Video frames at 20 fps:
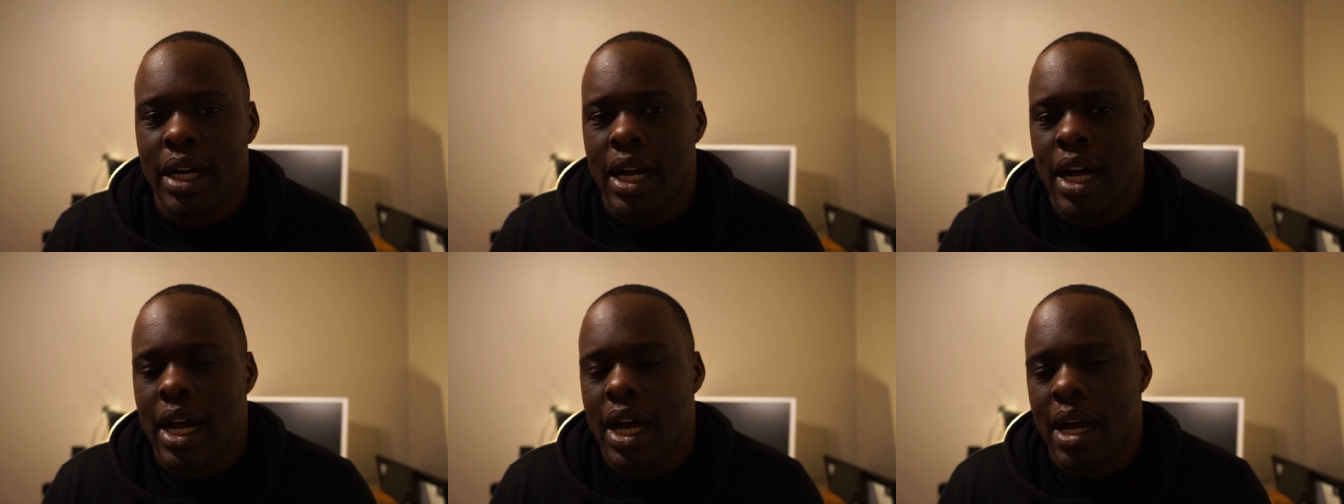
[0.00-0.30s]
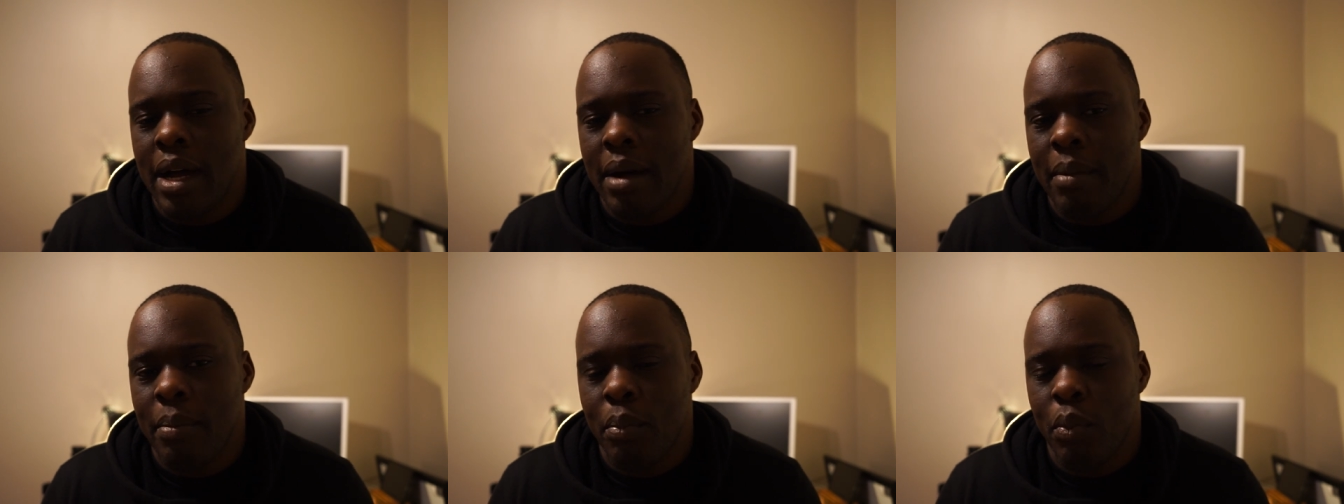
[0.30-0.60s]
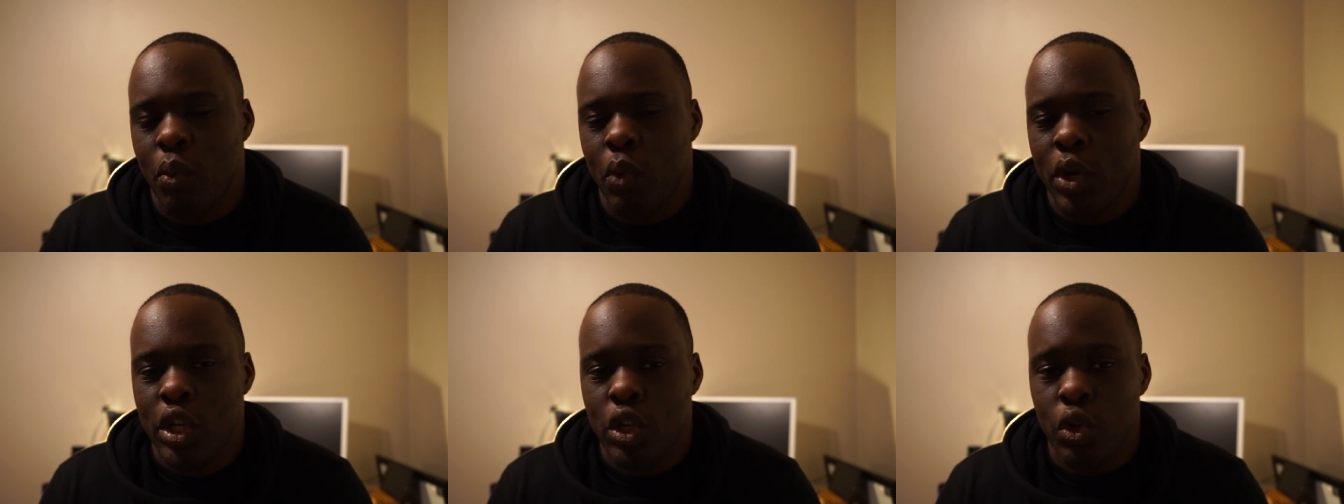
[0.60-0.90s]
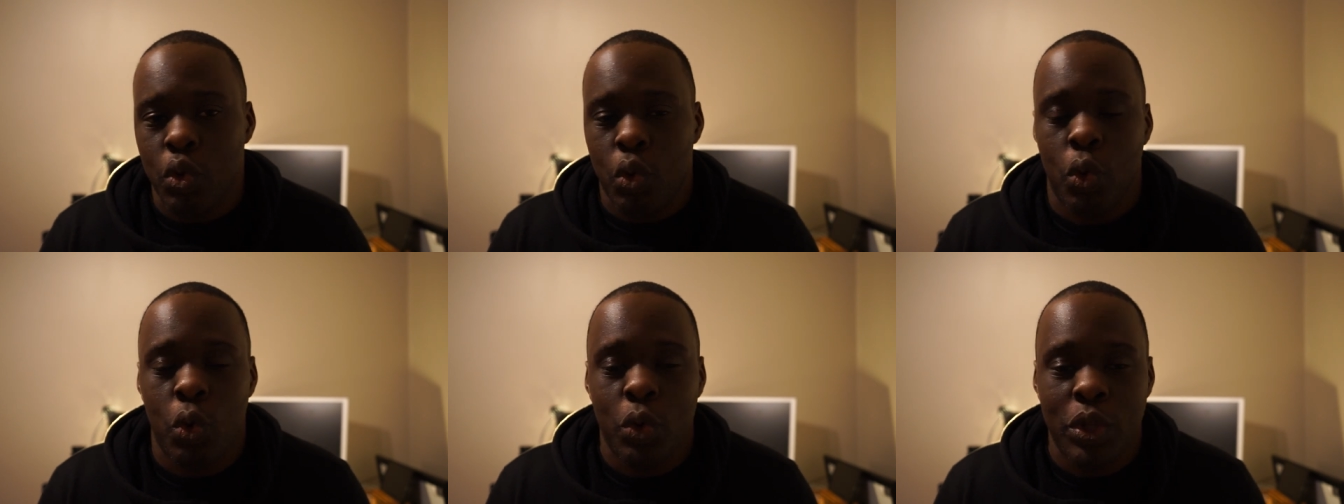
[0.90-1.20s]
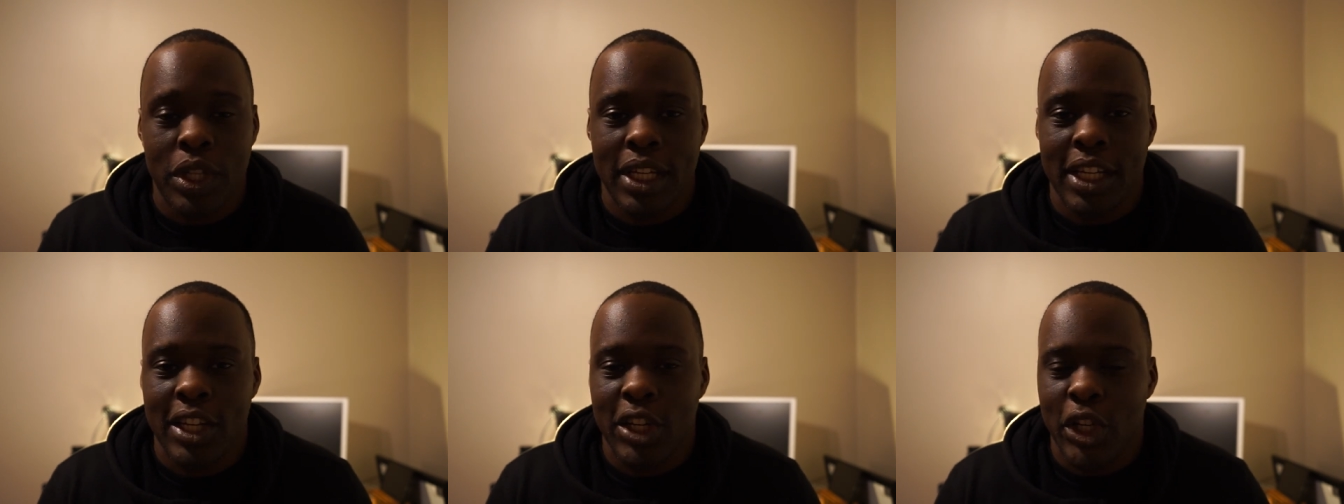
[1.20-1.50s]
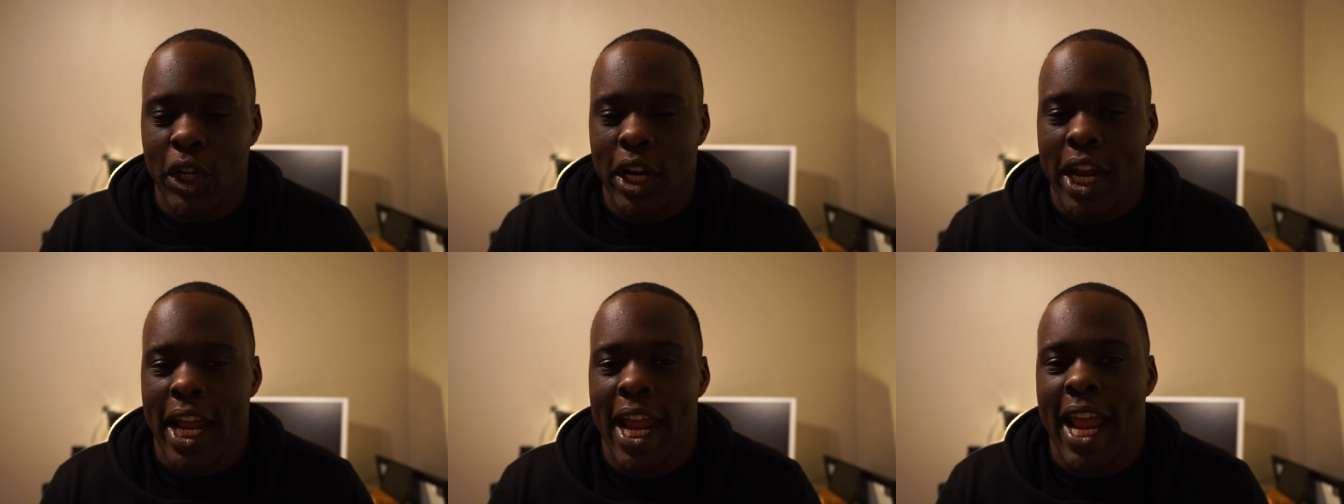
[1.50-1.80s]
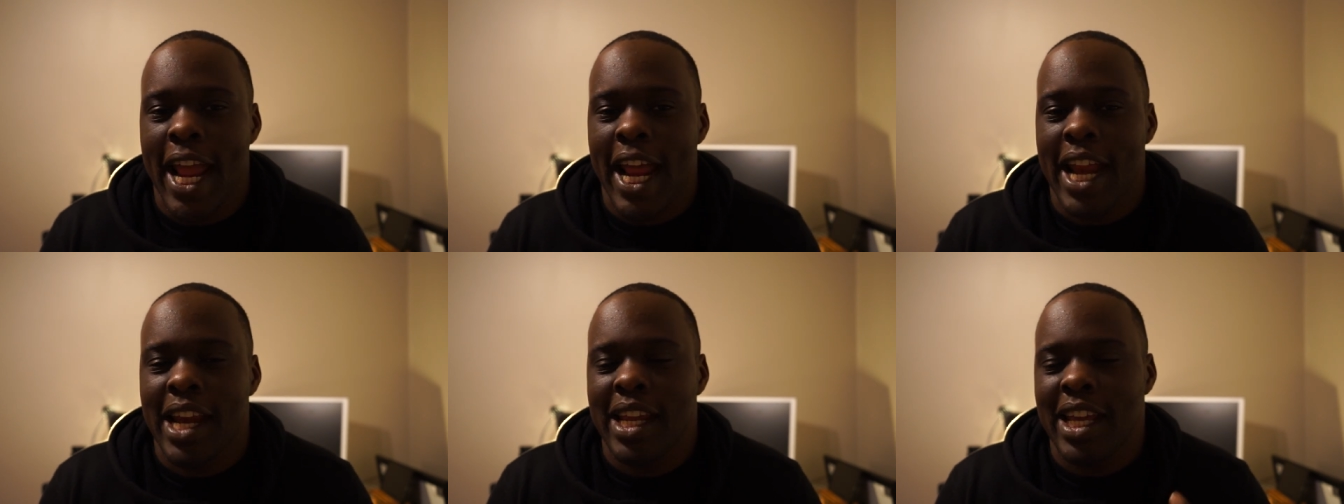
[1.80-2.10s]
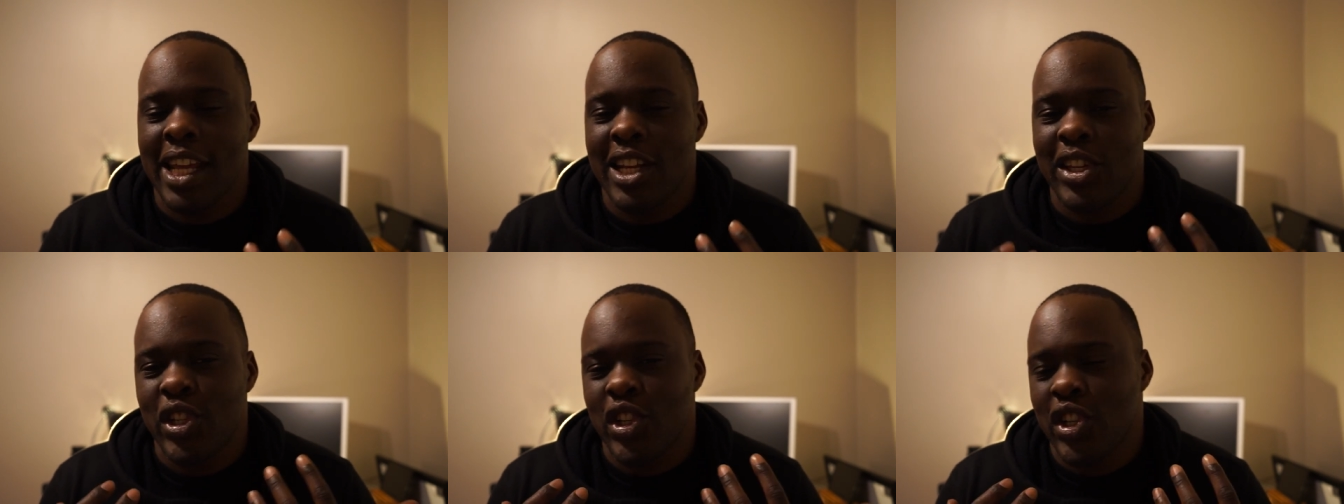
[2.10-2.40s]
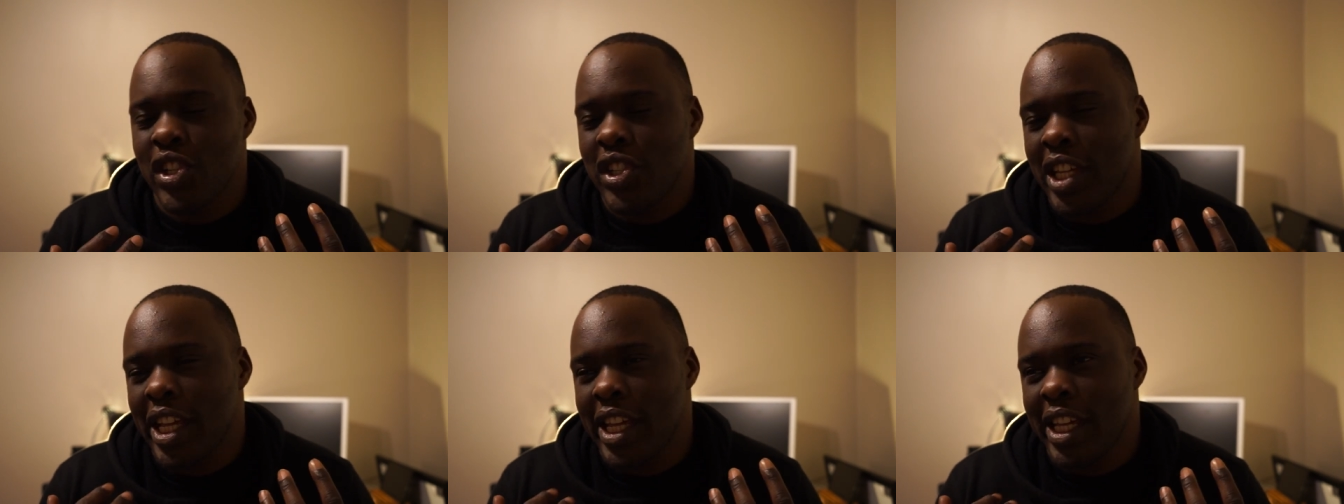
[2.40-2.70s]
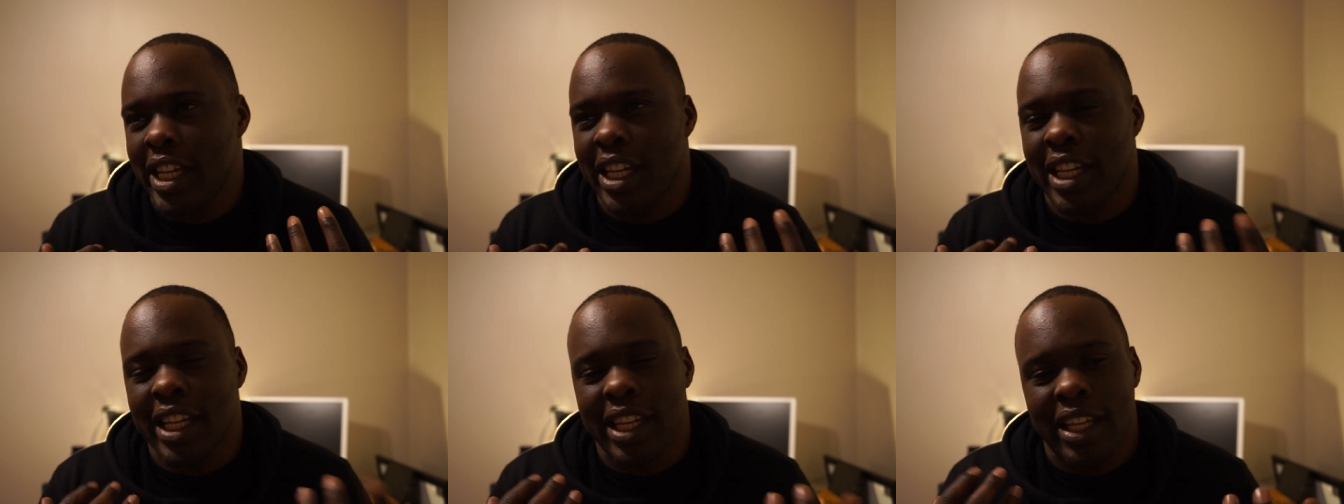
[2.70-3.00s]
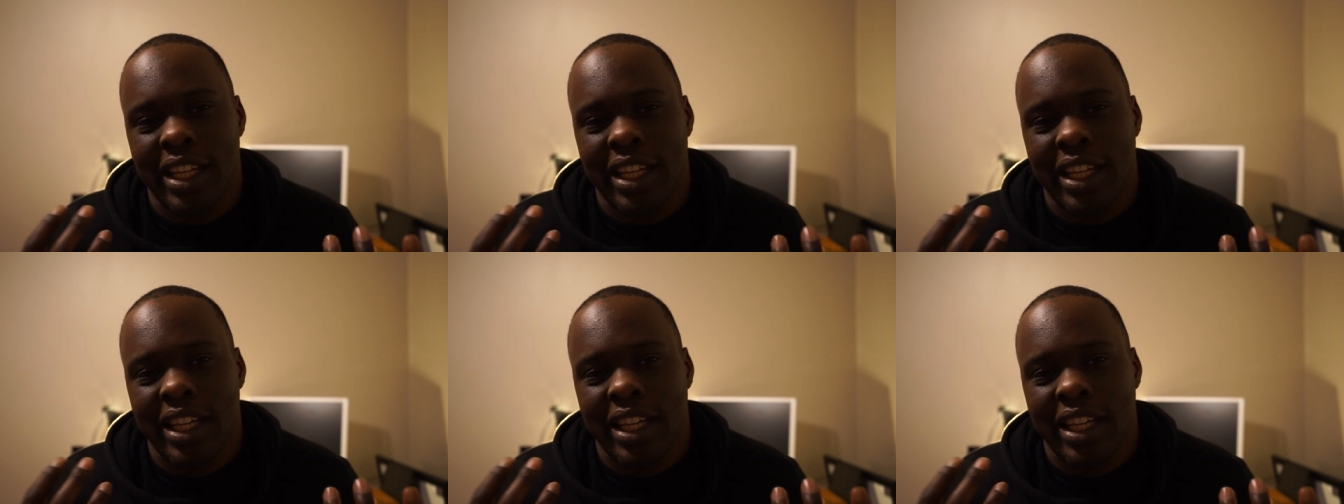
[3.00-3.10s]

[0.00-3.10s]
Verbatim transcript: Um, when you hold it in your hand, it's just like,